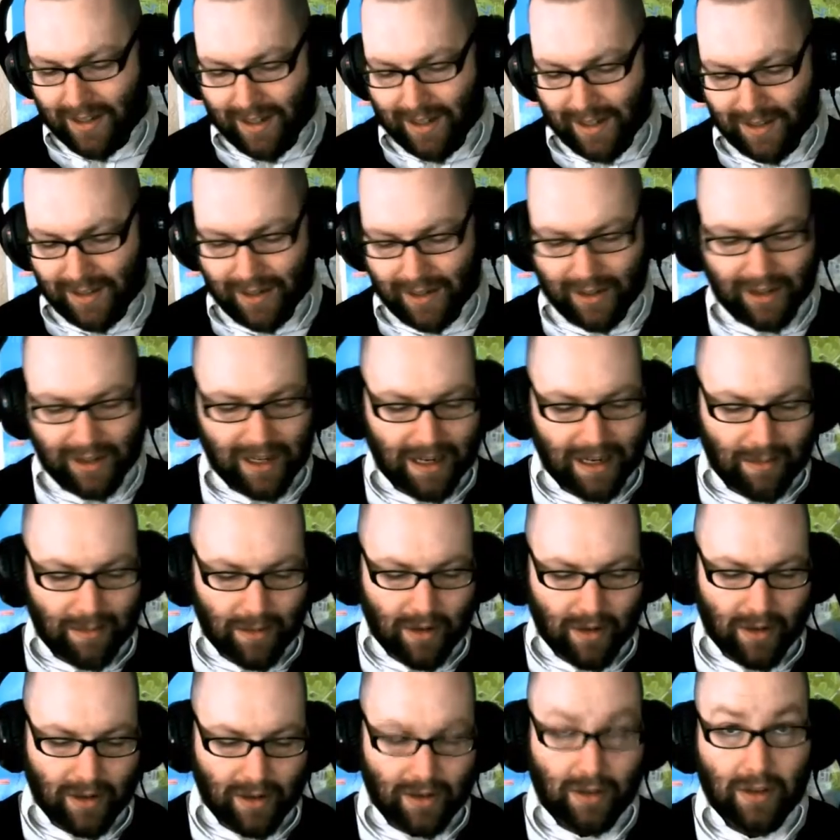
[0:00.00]
and you're a
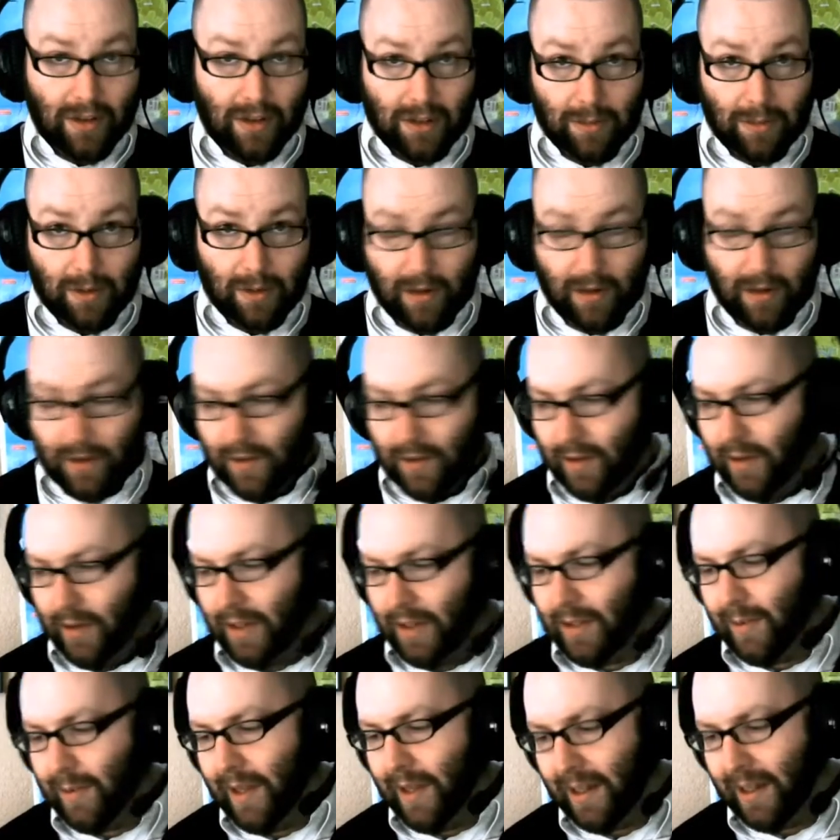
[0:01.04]
gamer, there's something wrong with you. That
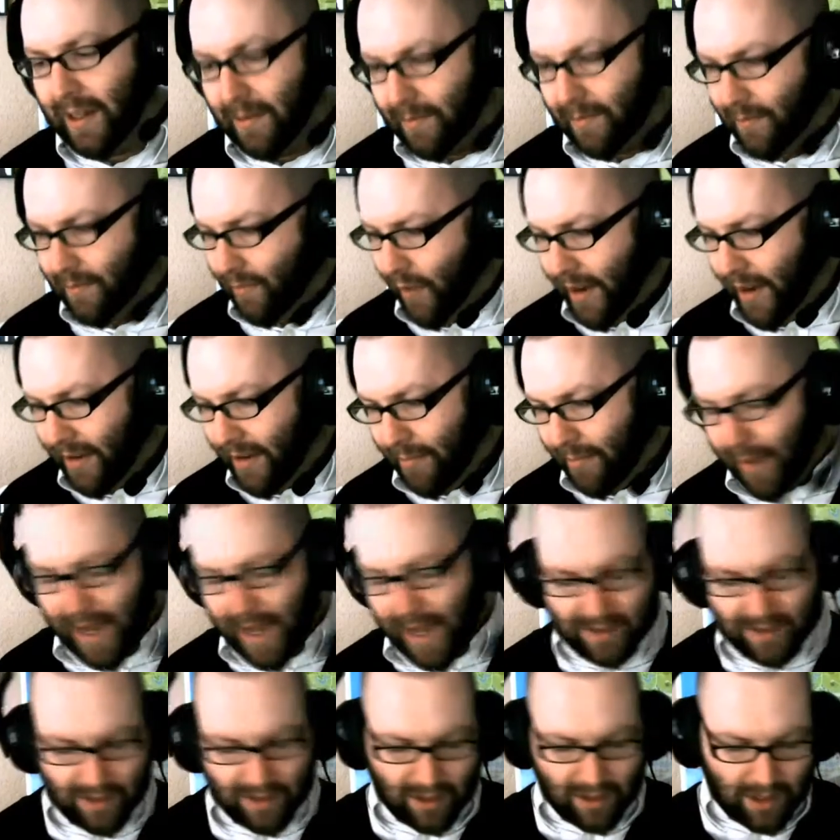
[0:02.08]
should be like a rite of
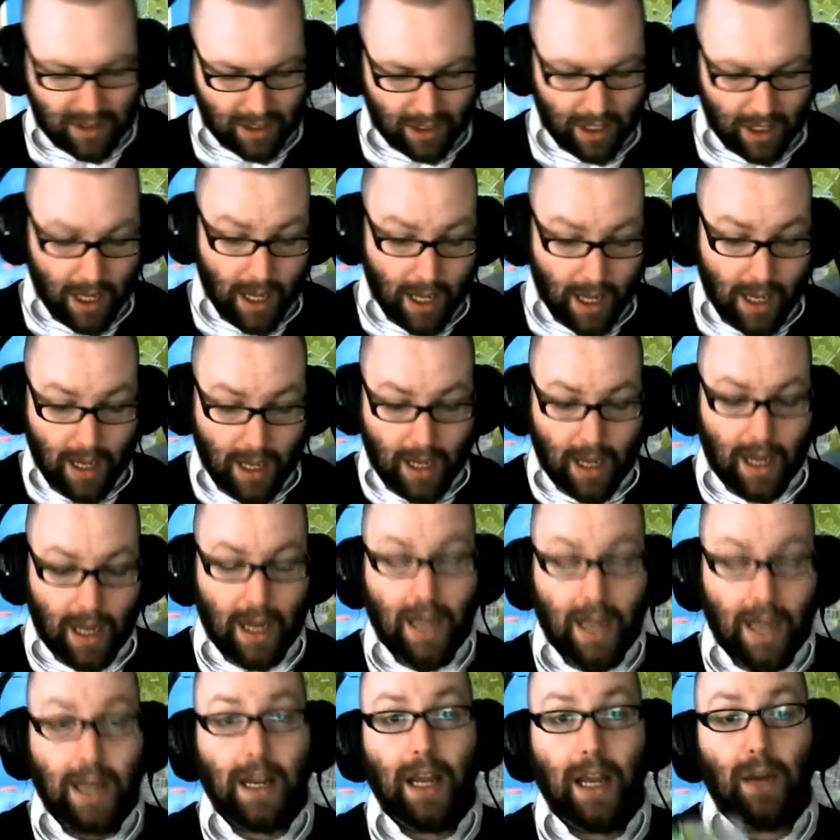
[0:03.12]
passage thing.
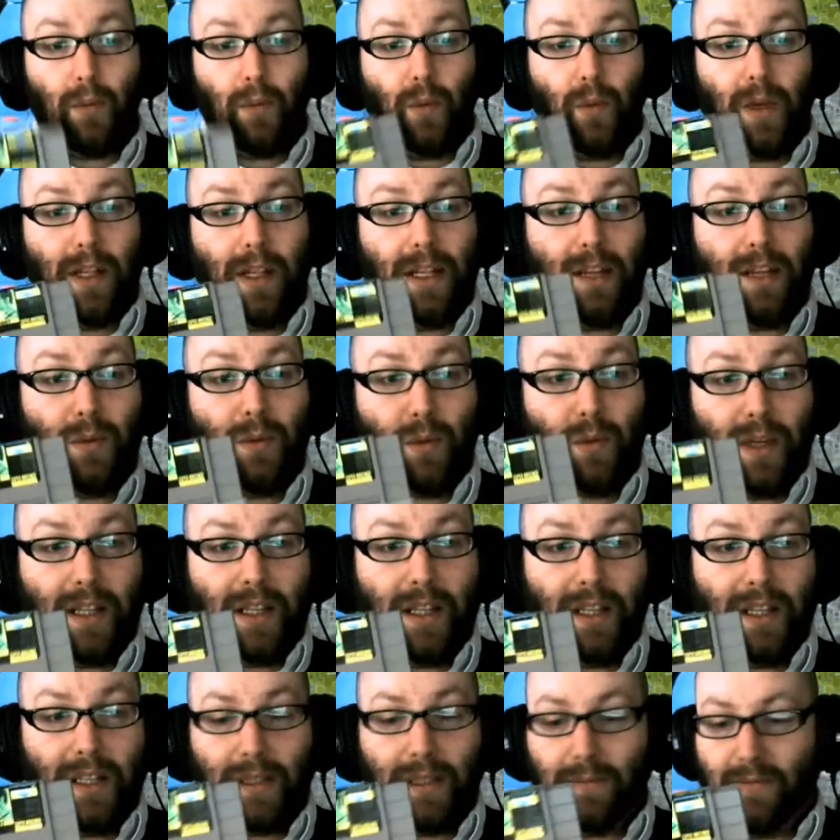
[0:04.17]
And a really,
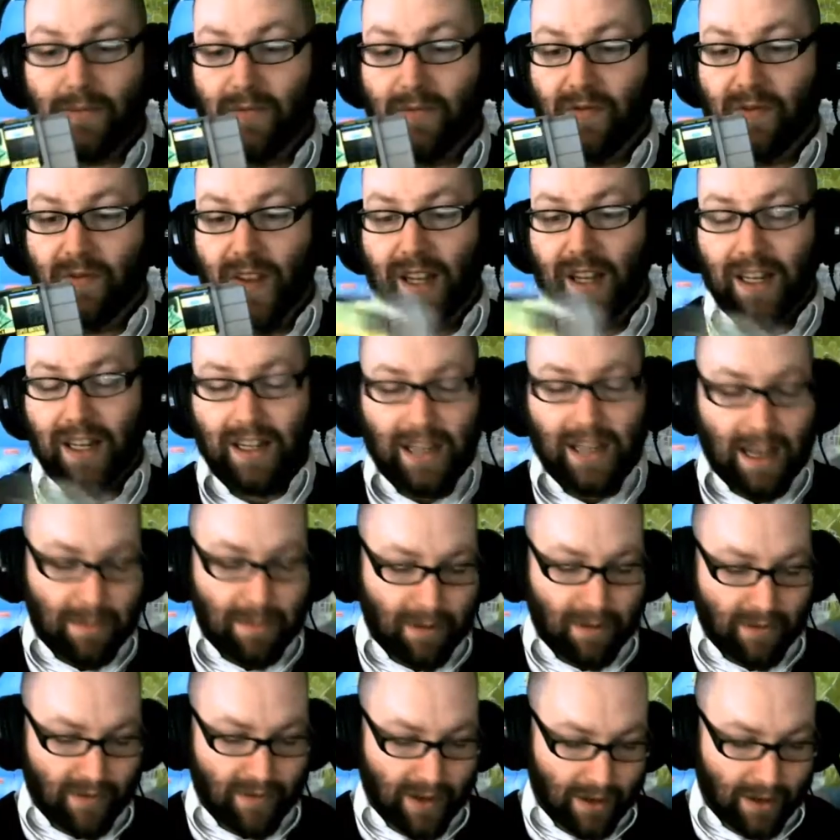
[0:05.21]
really faded copy
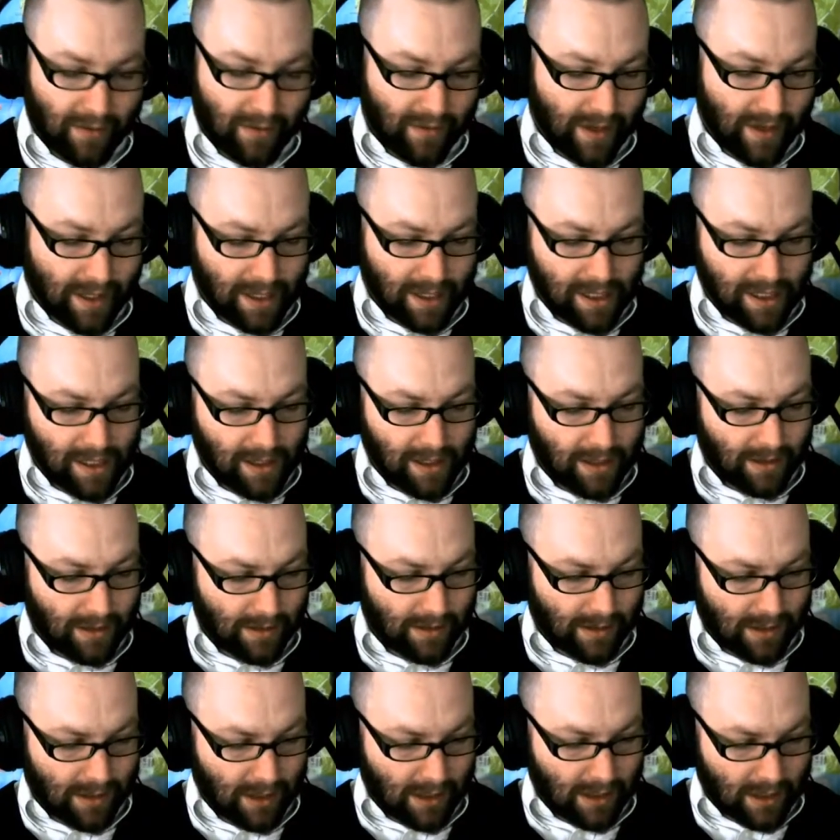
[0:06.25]
of Final Fight. He
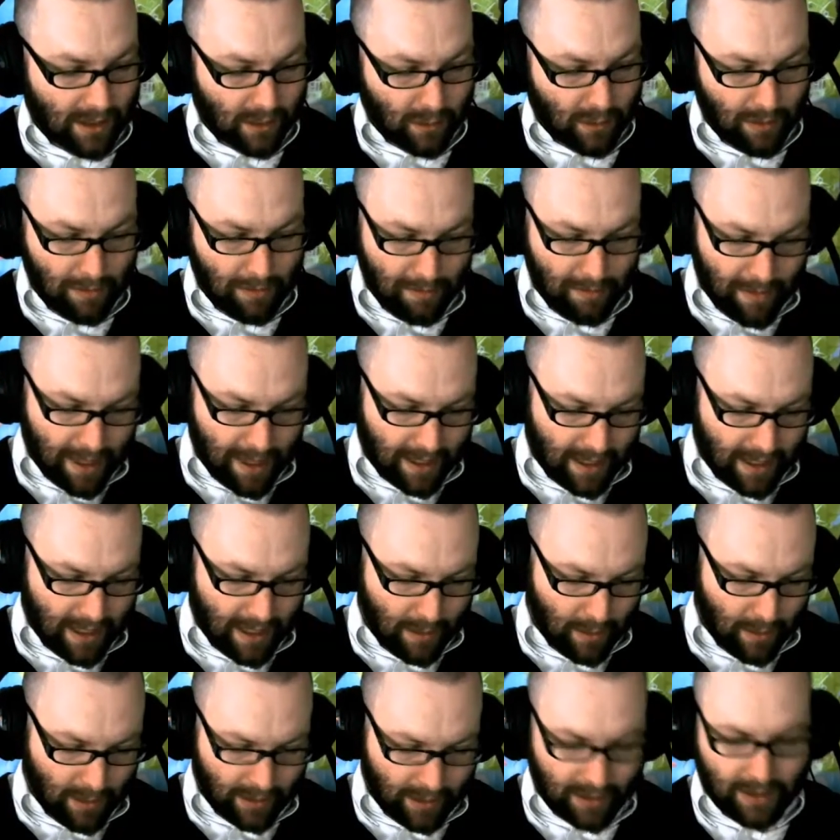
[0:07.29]
said this one might not
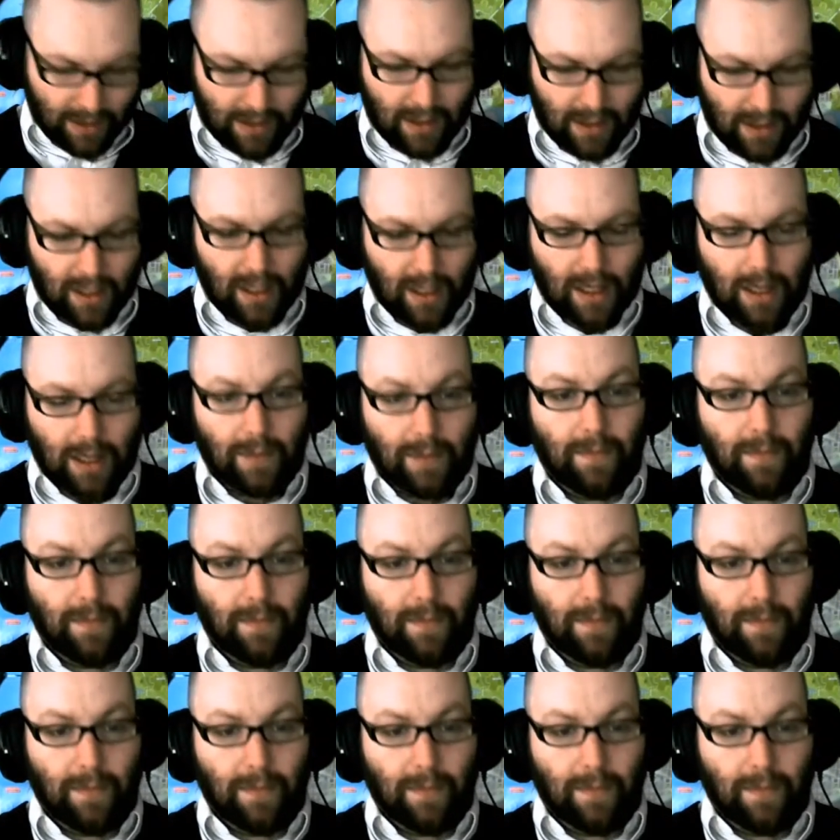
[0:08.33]
work because the uh,